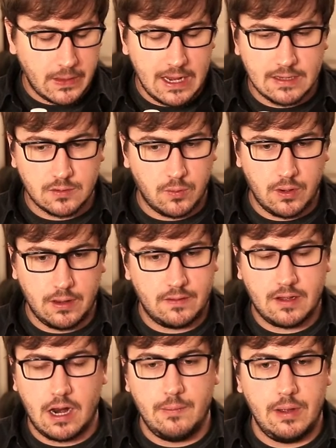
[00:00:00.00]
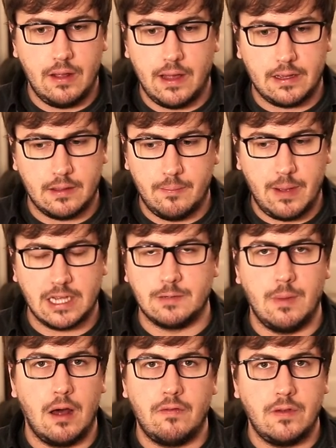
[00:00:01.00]
It's it's got to be like the best
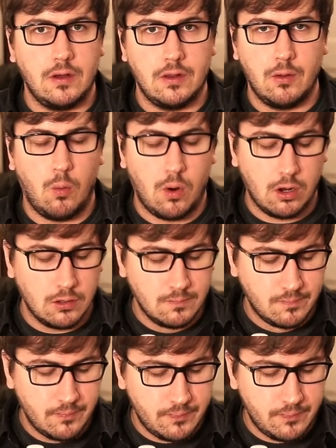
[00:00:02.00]
mouthfeel in the world.